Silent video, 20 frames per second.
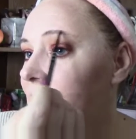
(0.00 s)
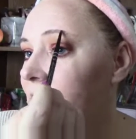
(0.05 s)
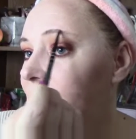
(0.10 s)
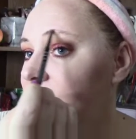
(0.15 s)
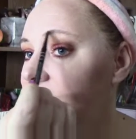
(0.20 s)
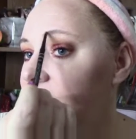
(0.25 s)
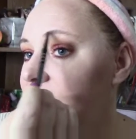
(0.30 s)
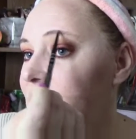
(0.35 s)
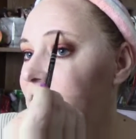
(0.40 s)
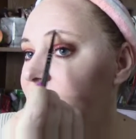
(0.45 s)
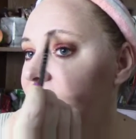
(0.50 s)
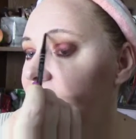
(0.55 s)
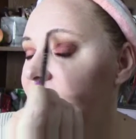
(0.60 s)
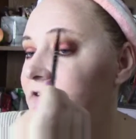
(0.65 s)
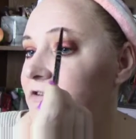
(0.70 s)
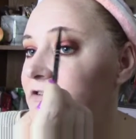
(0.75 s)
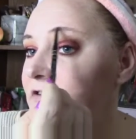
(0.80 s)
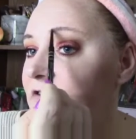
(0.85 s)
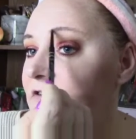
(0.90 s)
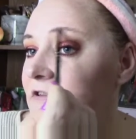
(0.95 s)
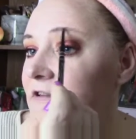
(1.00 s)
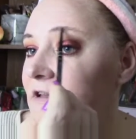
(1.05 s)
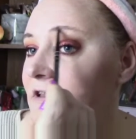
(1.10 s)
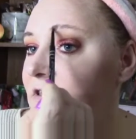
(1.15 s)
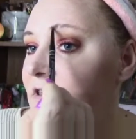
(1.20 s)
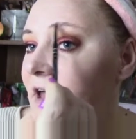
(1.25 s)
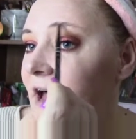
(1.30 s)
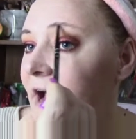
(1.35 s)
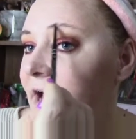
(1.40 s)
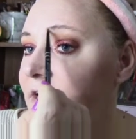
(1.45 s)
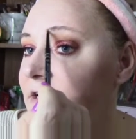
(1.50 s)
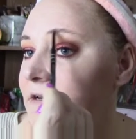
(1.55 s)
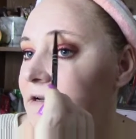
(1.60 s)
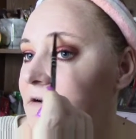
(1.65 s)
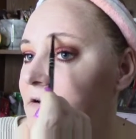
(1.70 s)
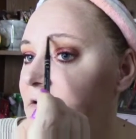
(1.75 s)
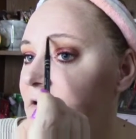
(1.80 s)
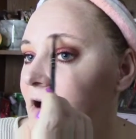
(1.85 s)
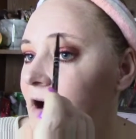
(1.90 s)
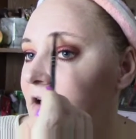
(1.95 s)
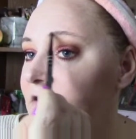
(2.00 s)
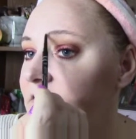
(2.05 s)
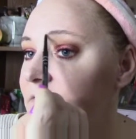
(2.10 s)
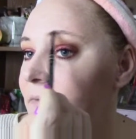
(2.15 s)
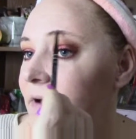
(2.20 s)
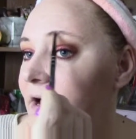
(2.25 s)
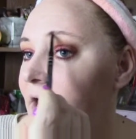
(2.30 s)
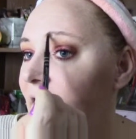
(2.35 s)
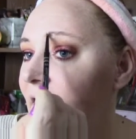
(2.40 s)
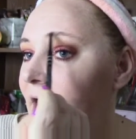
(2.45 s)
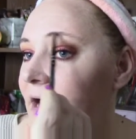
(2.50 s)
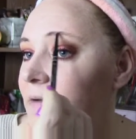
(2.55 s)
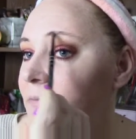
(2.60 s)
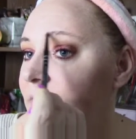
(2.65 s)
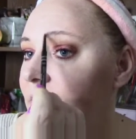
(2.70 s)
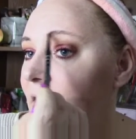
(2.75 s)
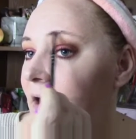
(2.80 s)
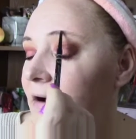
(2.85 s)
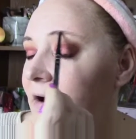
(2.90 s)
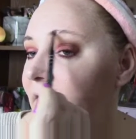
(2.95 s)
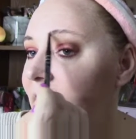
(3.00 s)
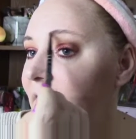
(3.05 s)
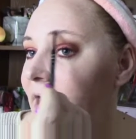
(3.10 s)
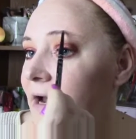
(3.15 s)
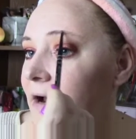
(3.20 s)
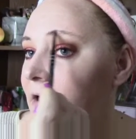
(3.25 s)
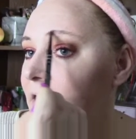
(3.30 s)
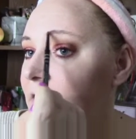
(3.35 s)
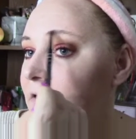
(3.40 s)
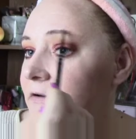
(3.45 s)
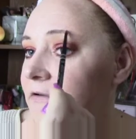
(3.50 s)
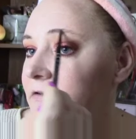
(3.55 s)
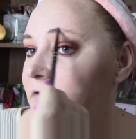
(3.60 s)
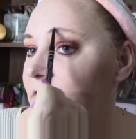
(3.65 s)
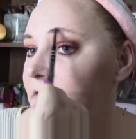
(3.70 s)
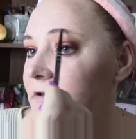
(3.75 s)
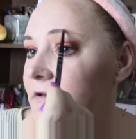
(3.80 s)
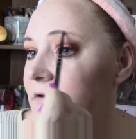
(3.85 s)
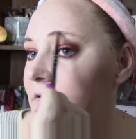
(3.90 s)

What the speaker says: and then I just glide it across my eyebrow hairs.